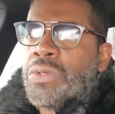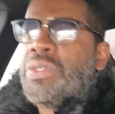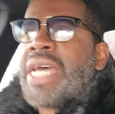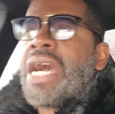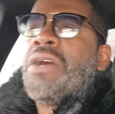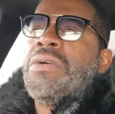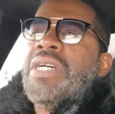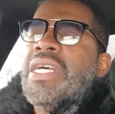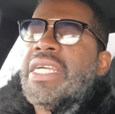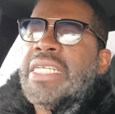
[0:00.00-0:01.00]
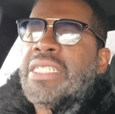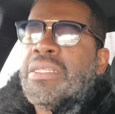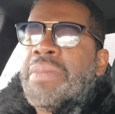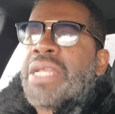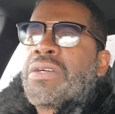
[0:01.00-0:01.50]
who now is in
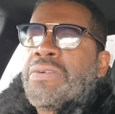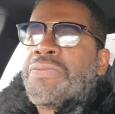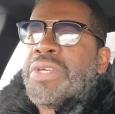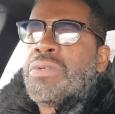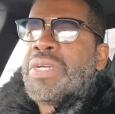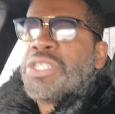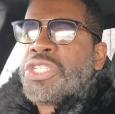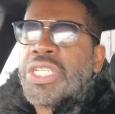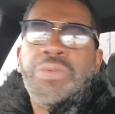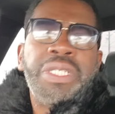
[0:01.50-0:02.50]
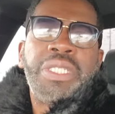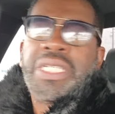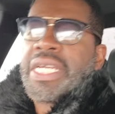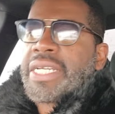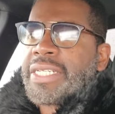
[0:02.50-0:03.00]
the medical field, when she was
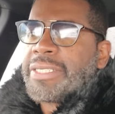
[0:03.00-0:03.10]
sick,